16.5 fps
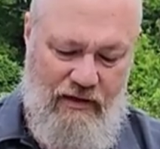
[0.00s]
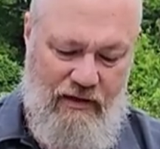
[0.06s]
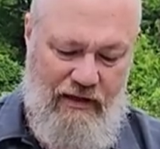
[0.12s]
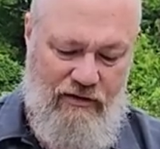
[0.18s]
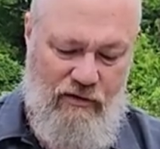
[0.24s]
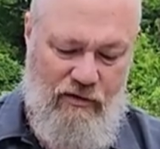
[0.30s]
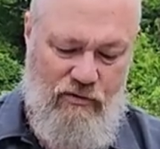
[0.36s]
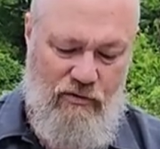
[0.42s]

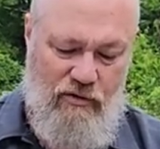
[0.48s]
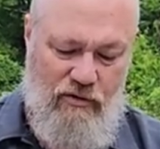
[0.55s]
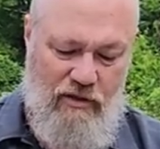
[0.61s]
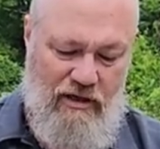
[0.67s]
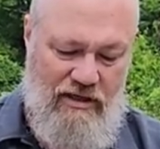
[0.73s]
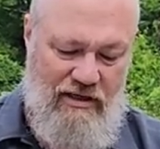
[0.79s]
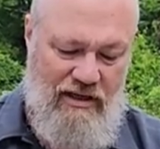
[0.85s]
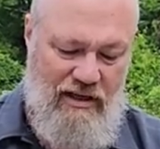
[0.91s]
like those
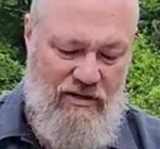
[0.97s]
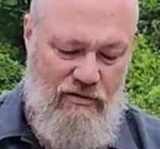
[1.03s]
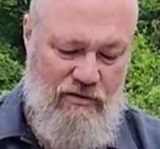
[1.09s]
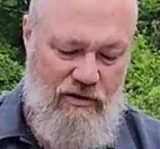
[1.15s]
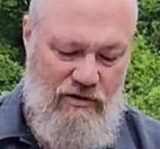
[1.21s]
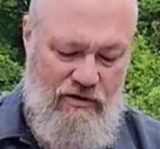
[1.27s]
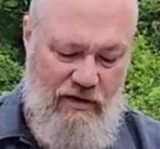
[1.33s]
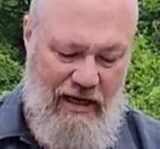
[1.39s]
are
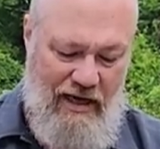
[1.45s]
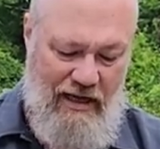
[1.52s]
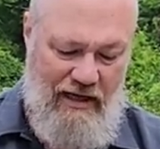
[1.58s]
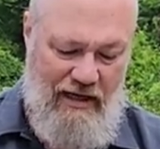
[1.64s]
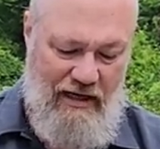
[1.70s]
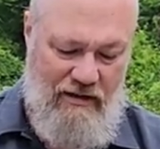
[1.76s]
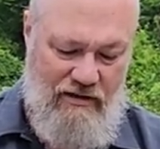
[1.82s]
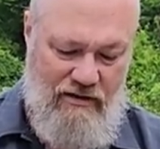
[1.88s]
accessories or
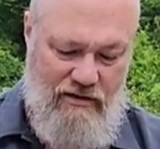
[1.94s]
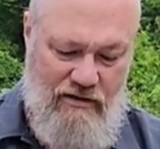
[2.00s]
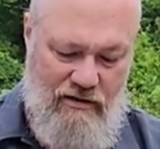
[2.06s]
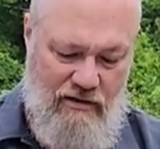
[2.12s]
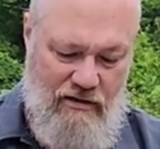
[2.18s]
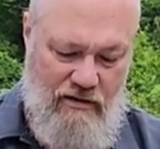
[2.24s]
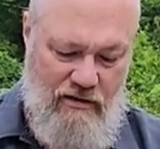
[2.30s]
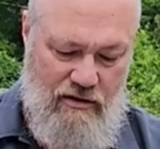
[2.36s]
add-ons.
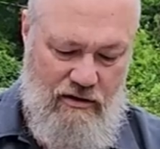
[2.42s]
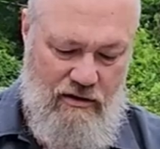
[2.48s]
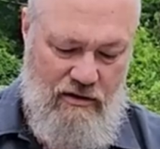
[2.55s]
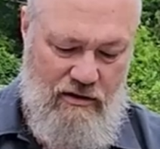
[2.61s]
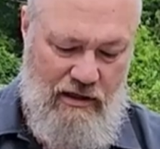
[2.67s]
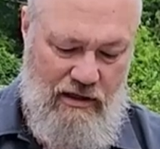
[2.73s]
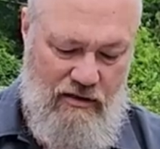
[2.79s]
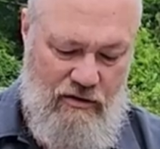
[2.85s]

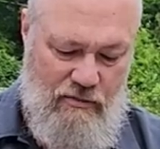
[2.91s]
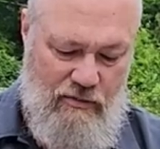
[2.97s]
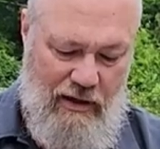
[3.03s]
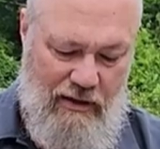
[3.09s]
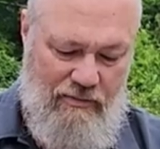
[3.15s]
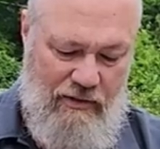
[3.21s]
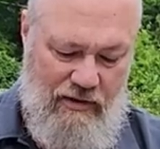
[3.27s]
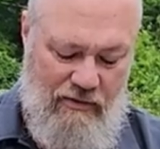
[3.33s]
I just
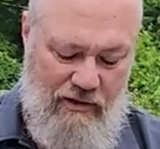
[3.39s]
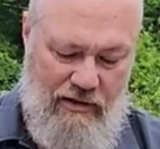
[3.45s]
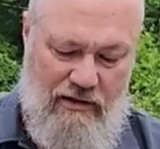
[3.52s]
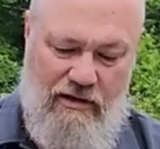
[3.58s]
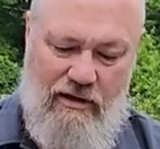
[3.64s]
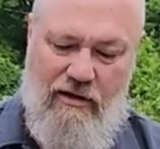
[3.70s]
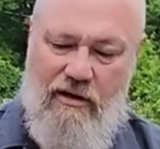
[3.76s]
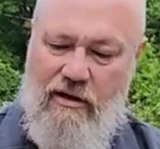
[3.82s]
popped that right
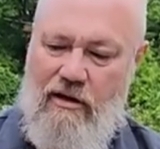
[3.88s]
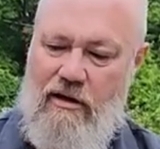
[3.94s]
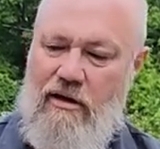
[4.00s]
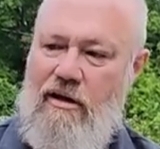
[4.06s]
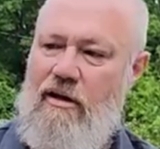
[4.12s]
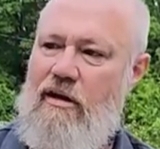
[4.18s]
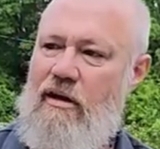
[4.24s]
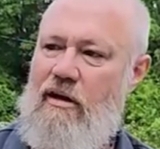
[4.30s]
in there.
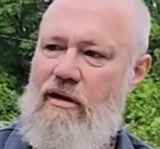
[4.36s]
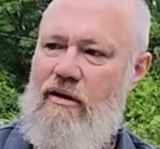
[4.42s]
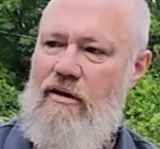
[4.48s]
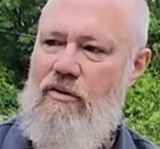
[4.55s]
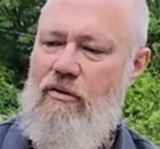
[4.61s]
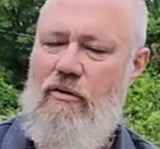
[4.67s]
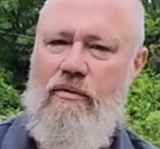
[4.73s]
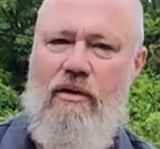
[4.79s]
Yeah,
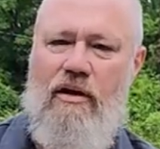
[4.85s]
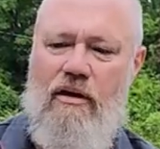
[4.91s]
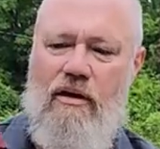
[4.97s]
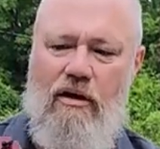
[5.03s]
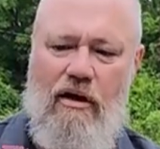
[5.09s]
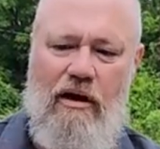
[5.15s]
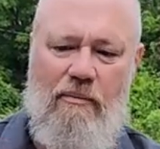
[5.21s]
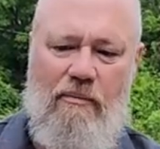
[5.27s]
cool.
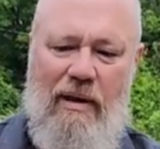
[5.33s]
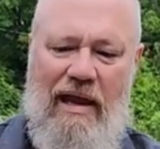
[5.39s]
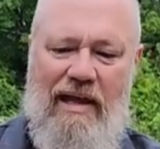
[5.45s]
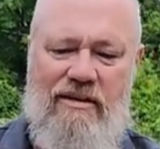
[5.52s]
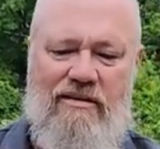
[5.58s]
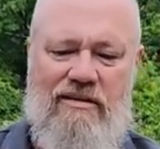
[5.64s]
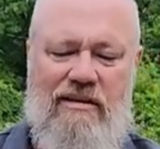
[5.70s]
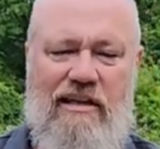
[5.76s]
All right,
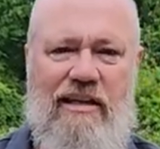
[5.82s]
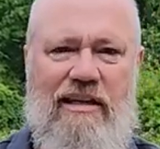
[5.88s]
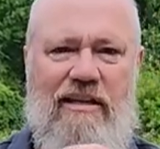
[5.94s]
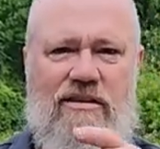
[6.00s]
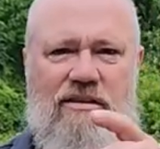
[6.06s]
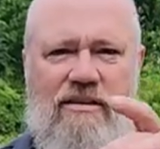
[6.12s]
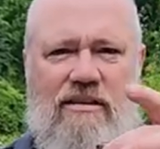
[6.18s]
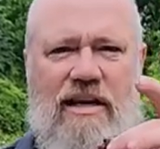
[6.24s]

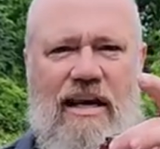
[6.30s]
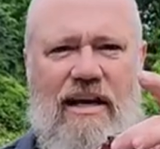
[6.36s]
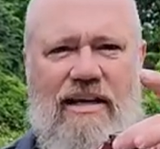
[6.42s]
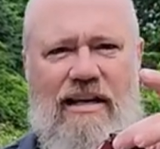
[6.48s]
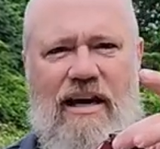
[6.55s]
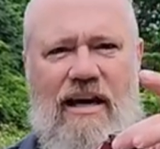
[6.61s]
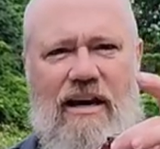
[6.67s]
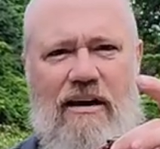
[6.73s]

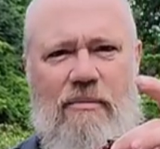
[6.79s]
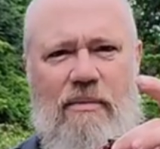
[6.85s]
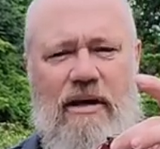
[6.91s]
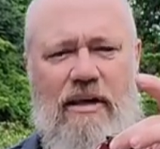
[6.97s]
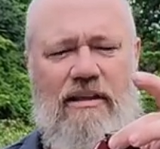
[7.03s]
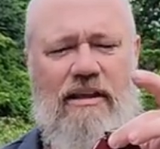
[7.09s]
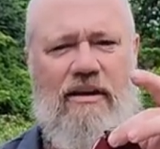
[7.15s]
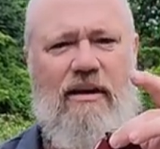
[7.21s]

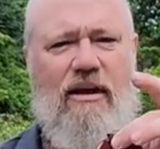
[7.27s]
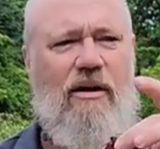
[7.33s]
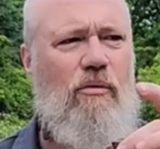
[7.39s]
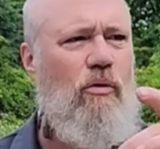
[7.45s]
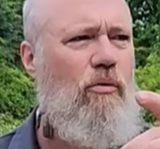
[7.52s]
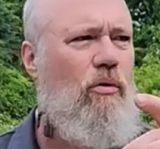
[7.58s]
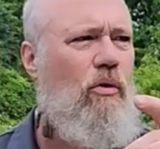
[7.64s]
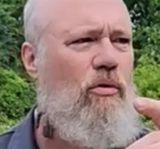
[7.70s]
panslings.com, and then
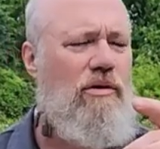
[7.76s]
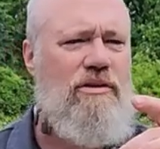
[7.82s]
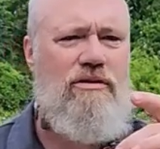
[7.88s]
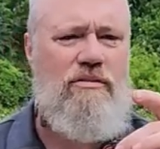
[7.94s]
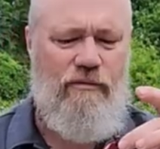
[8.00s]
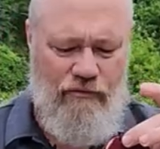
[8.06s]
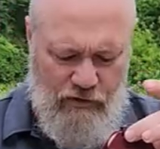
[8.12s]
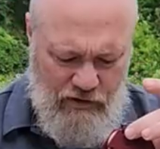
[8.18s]
uh, we'll roll
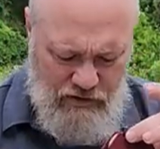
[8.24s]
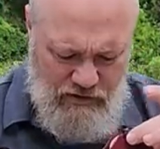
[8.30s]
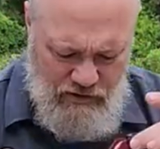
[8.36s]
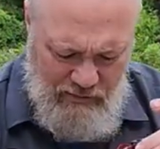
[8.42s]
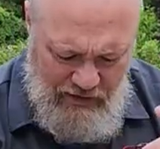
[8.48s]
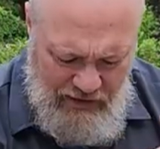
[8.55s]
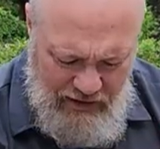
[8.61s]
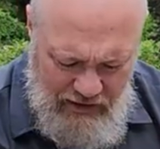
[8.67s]
in some
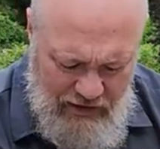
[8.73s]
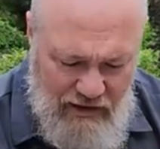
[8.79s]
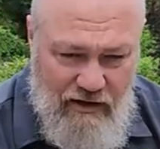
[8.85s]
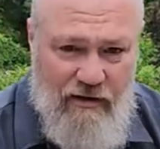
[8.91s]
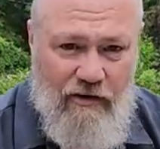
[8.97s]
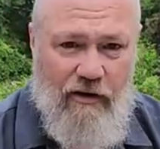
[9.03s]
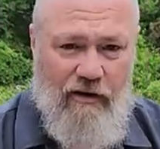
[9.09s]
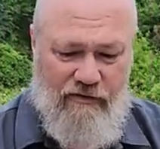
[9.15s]
footage of me
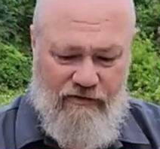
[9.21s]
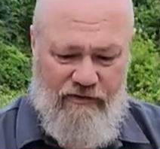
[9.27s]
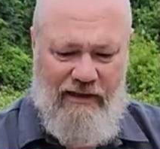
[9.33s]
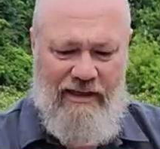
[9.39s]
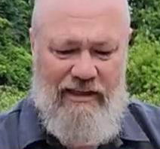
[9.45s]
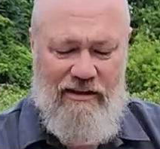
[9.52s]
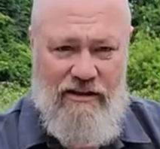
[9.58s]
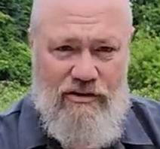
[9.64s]
uh,
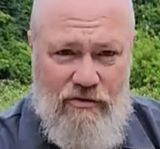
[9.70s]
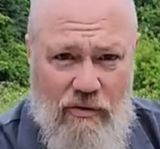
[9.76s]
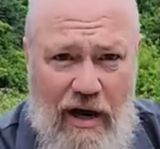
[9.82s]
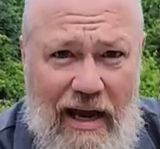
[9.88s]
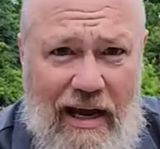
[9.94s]
flinging these